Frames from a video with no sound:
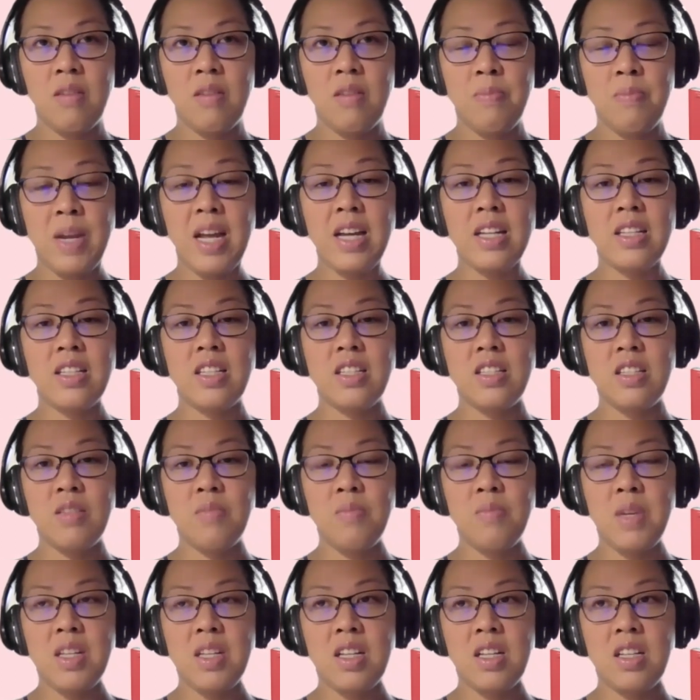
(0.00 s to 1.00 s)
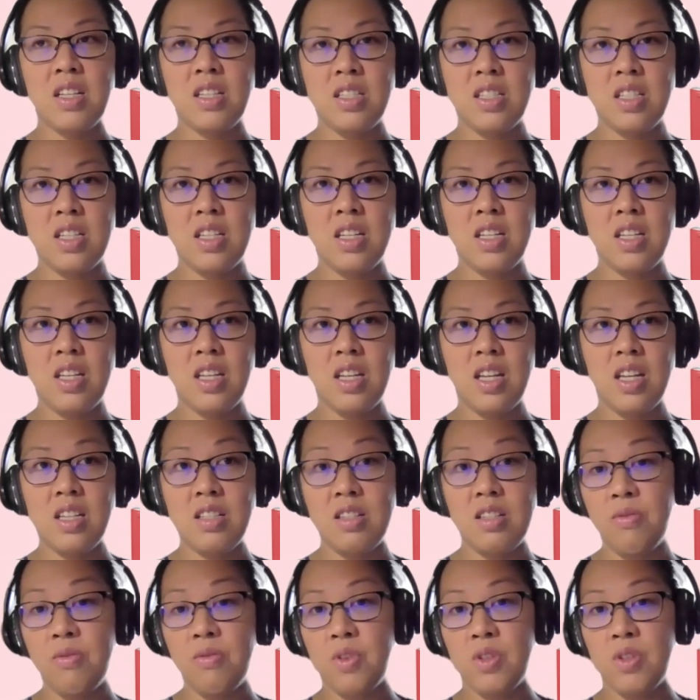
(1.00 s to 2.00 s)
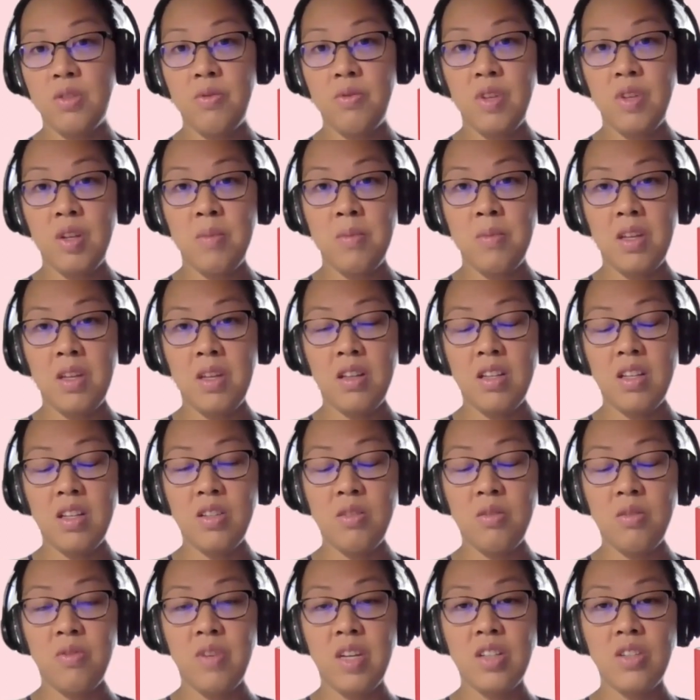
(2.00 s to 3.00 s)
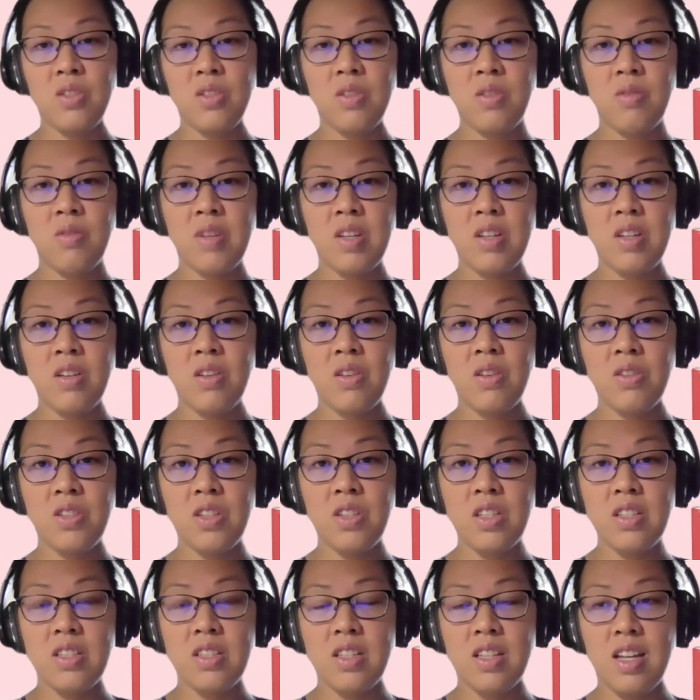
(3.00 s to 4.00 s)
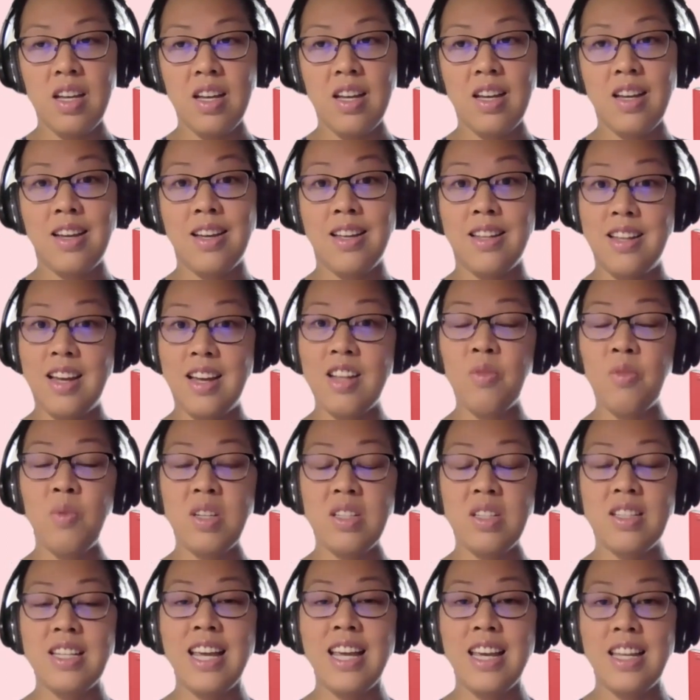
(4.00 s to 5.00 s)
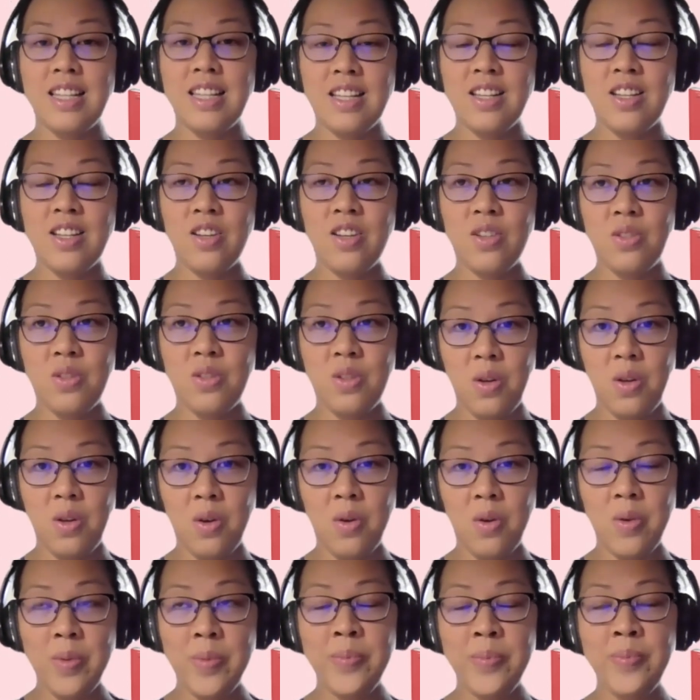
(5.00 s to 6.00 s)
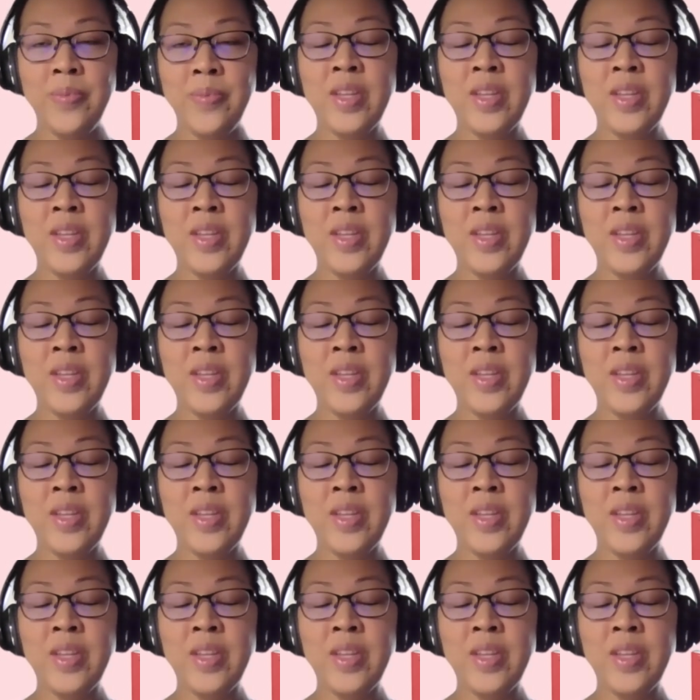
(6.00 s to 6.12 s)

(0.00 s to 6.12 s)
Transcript: practice in Medical City as the first female interventional radiologist. That was 18 years ago.